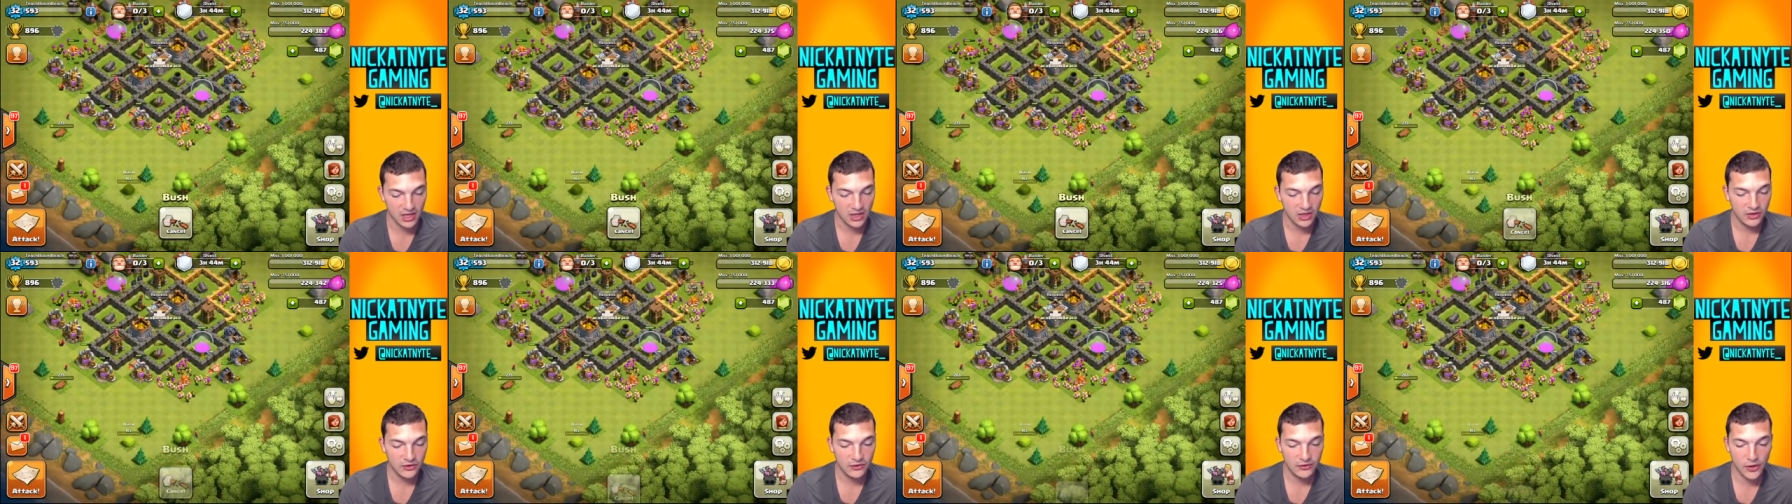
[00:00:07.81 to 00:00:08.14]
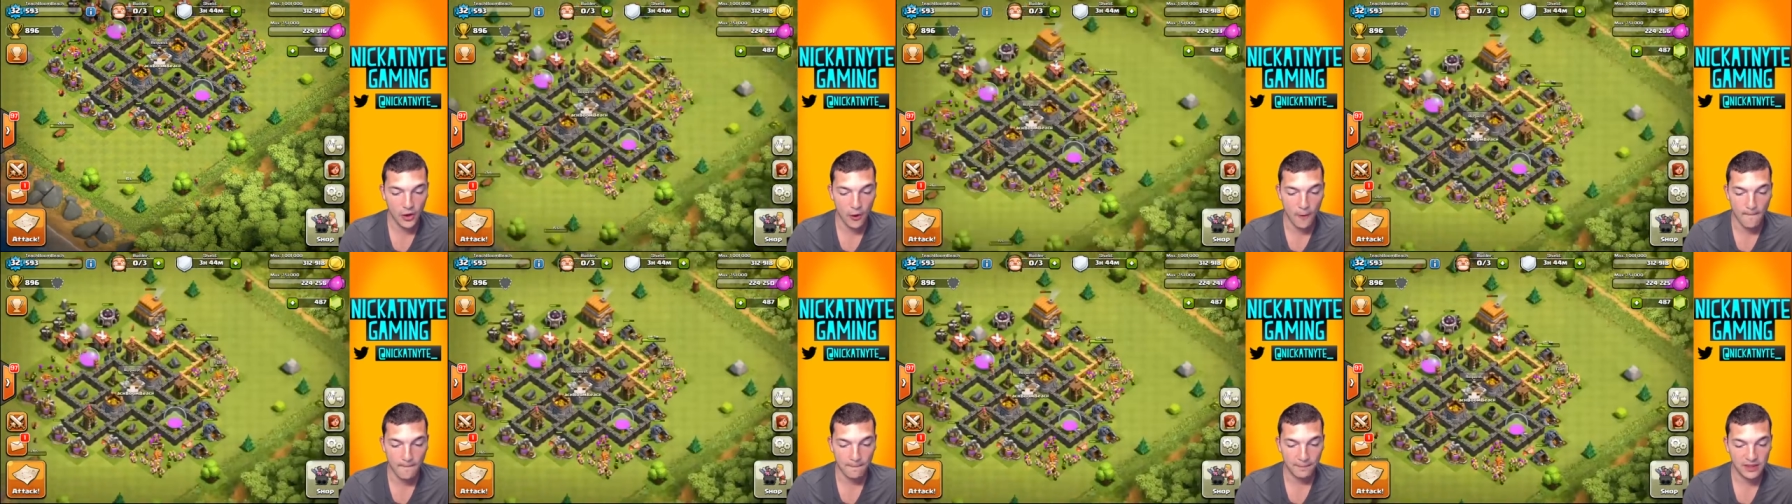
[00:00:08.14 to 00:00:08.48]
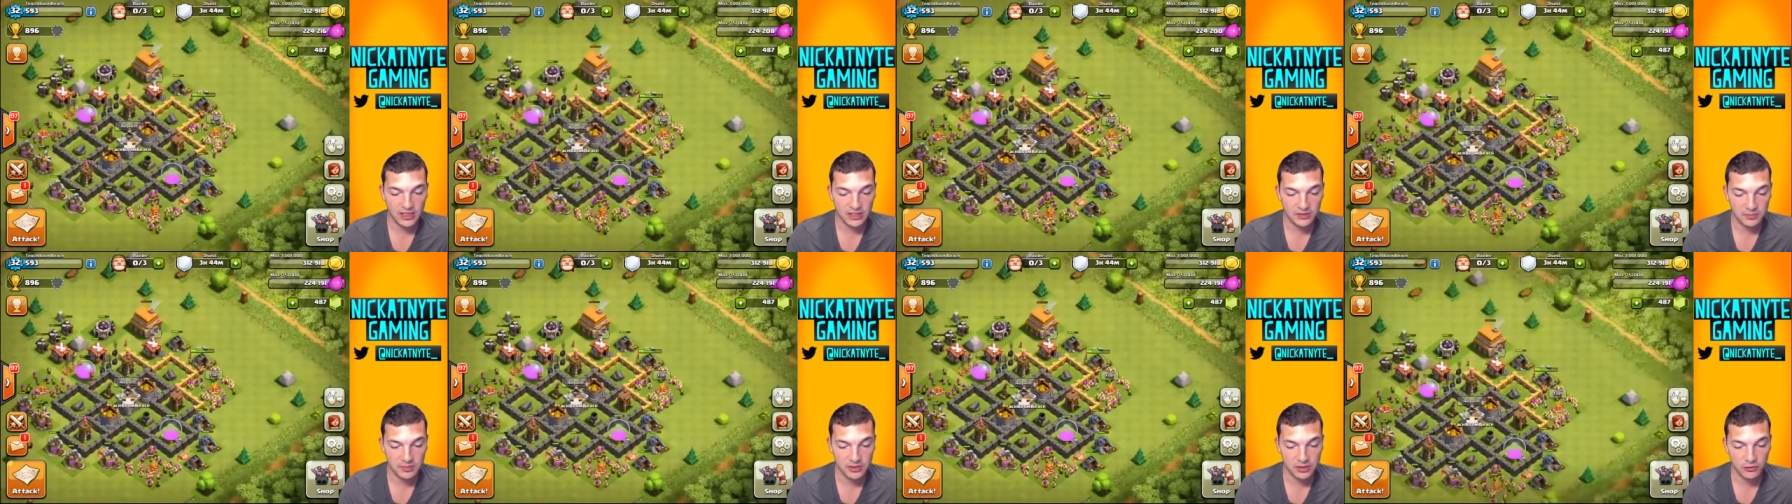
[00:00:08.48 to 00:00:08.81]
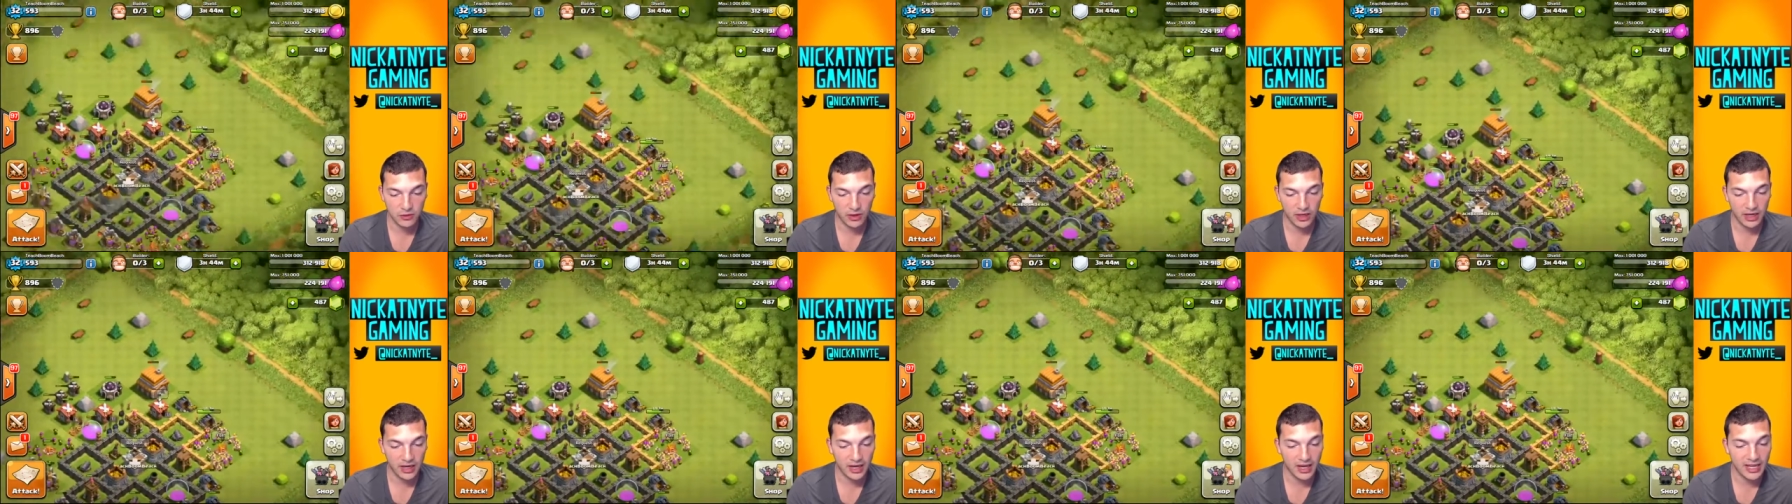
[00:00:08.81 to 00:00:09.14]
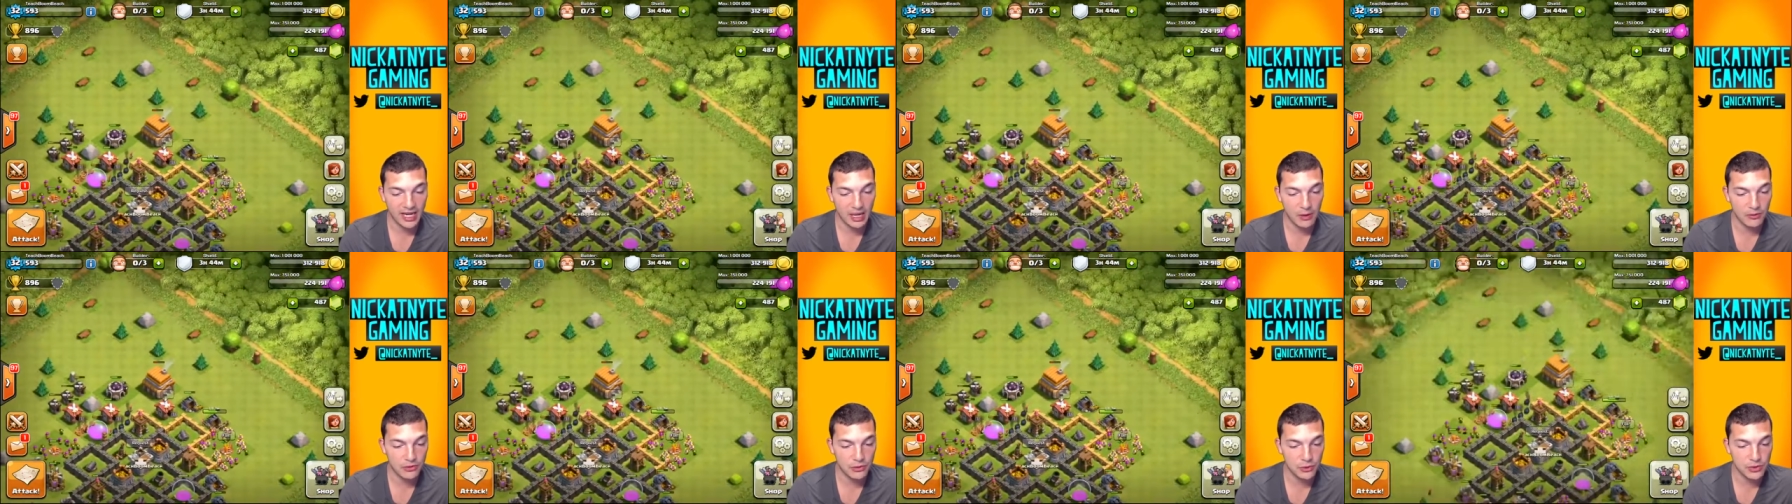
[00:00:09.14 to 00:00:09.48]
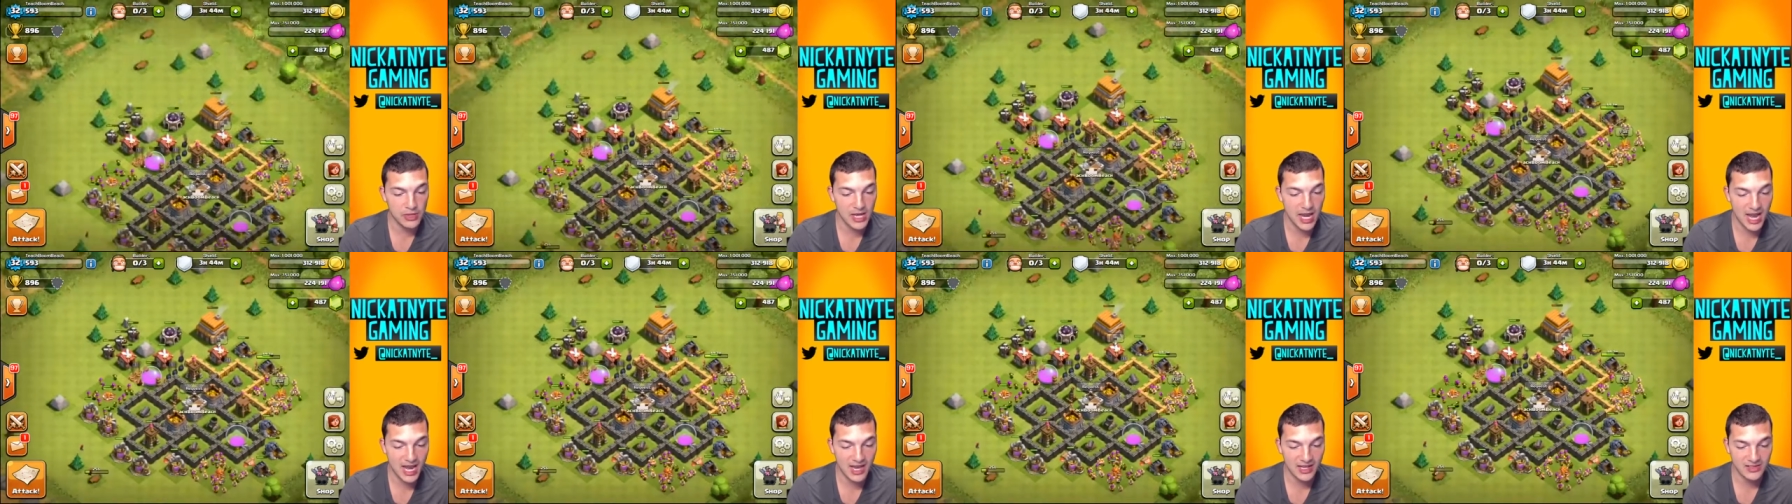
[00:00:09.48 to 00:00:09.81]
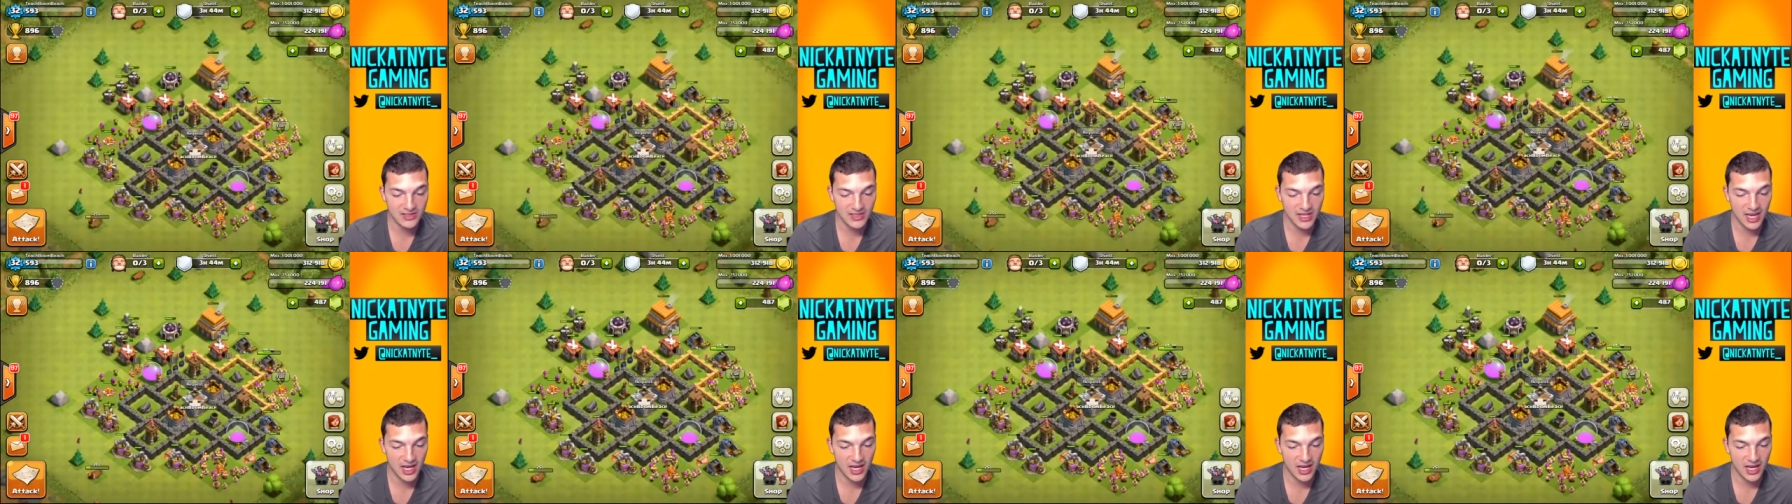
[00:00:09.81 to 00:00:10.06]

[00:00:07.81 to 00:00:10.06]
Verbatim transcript: So, it's been great hanging out with you guys.